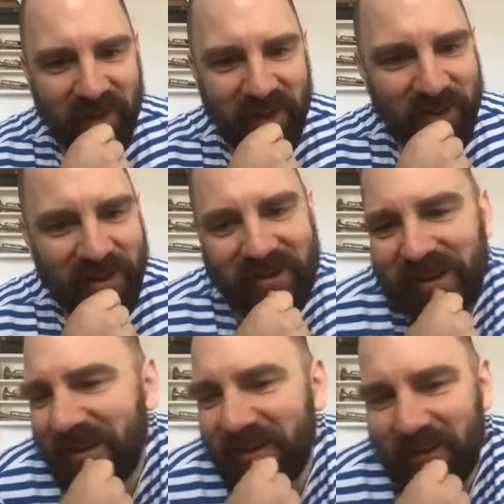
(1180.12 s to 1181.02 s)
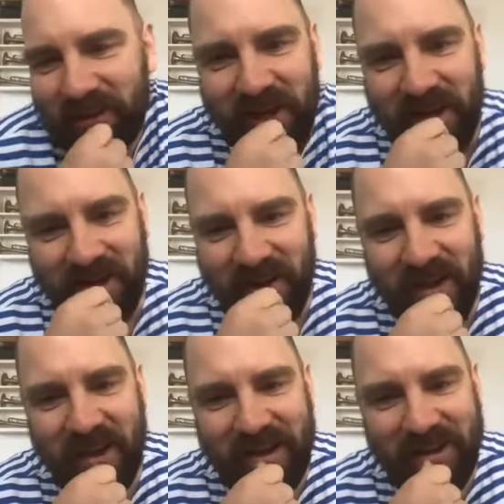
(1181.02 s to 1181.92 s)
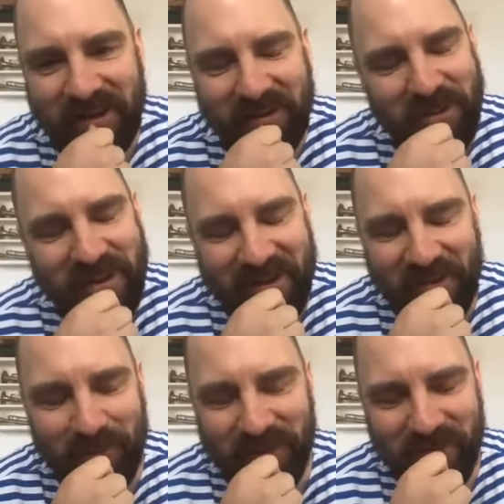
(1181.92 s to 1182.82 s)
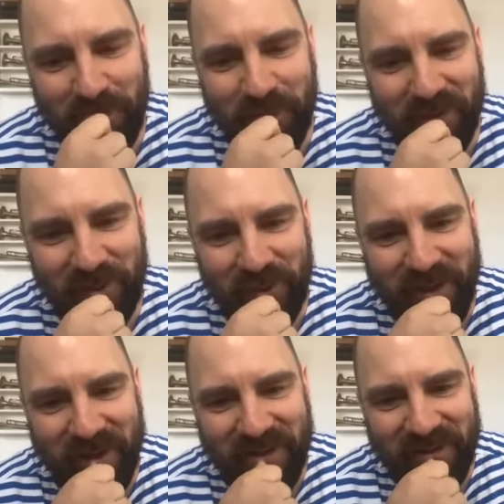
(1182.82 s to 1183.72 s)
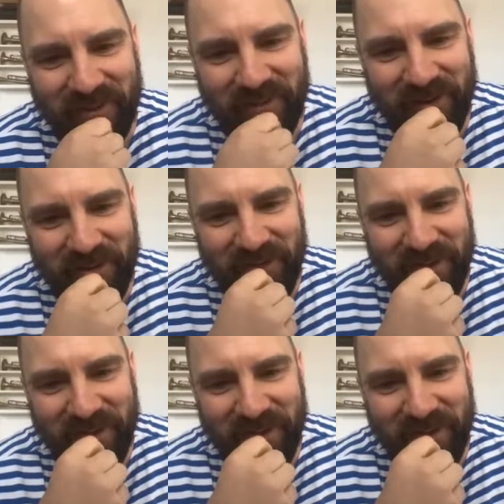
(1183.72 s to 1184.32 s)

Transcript: These little ideas, but it's super nice to see it.